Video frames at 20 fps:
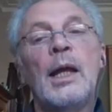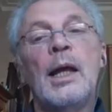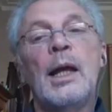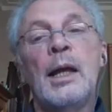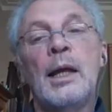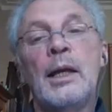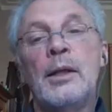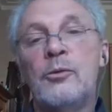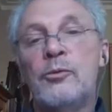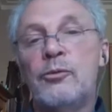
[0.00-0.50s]

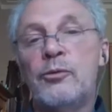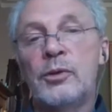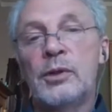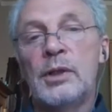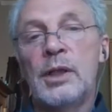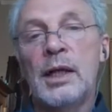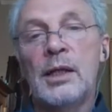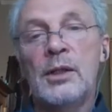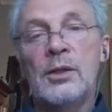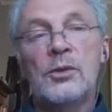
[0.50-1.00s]
and for
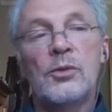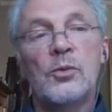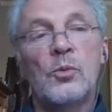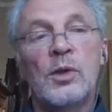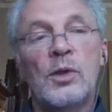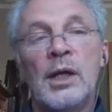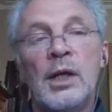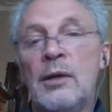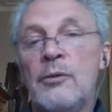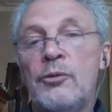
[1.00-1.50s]
that,
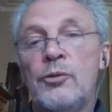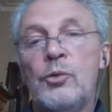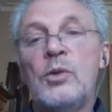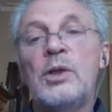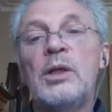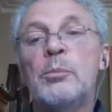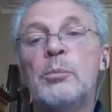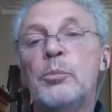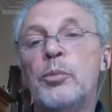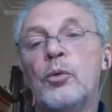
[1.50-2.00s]
we have to
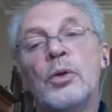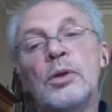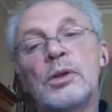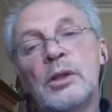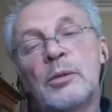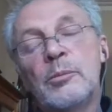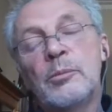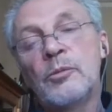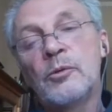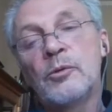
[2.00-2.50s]
import
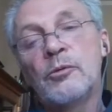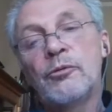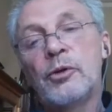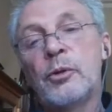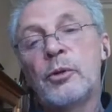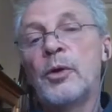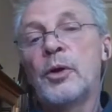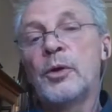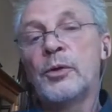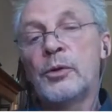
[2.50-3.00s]
them
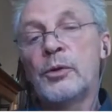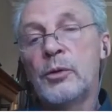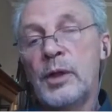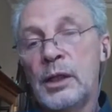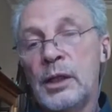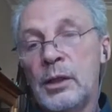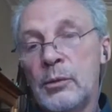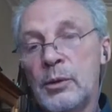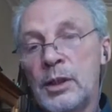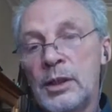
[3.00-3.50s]
from other
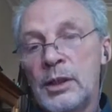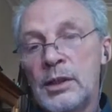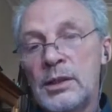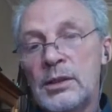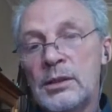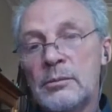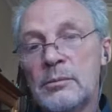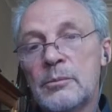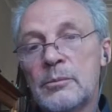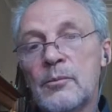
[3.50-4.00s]

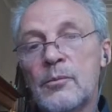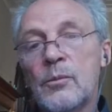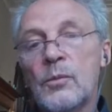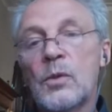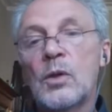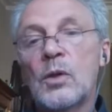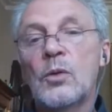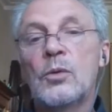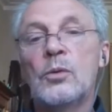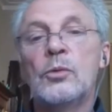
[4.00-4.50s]
areas
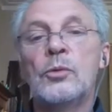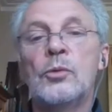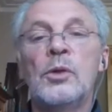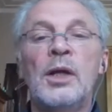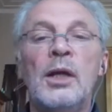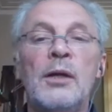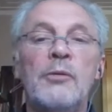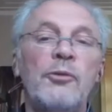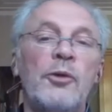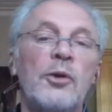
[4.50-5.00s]
who
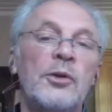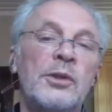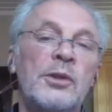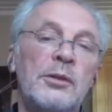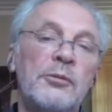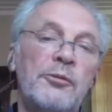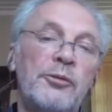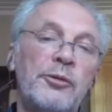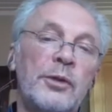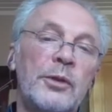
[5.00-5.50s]
have a
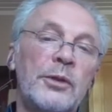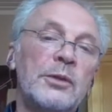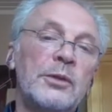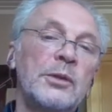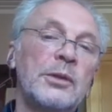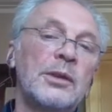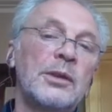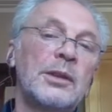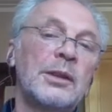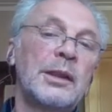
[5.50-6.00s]

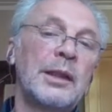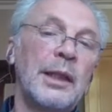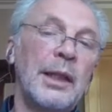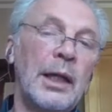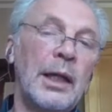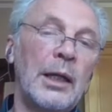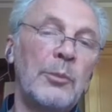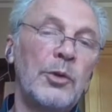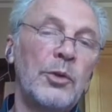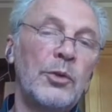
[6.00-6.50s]
different
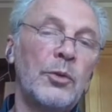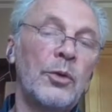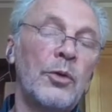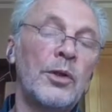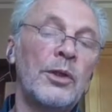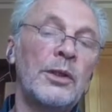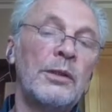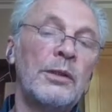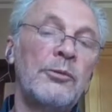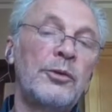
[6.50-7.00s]
climate or
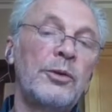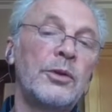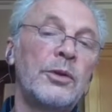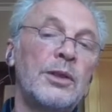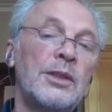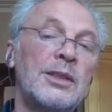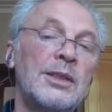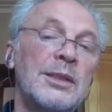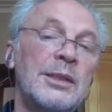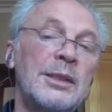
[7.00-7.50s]
a
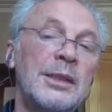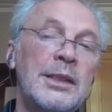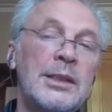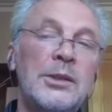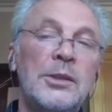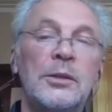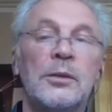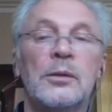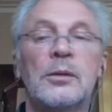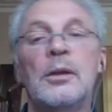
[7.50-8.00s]
different
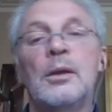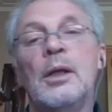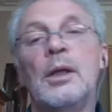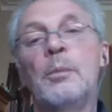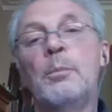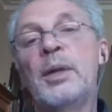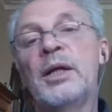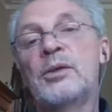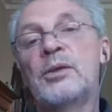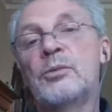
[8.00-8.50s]
season
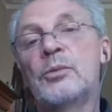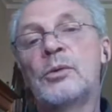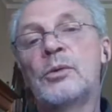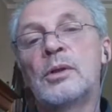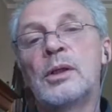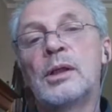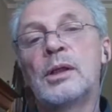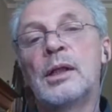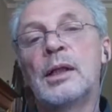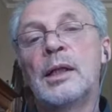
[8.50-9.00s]

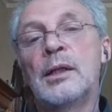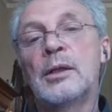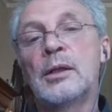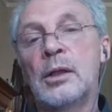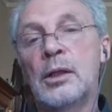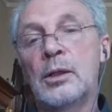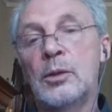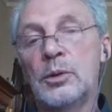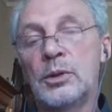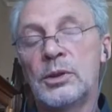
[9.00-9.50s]
pattern like
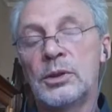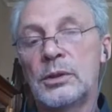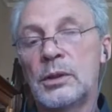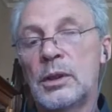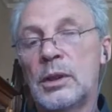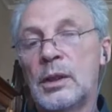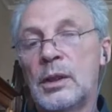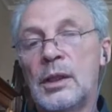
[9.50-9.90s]
ours.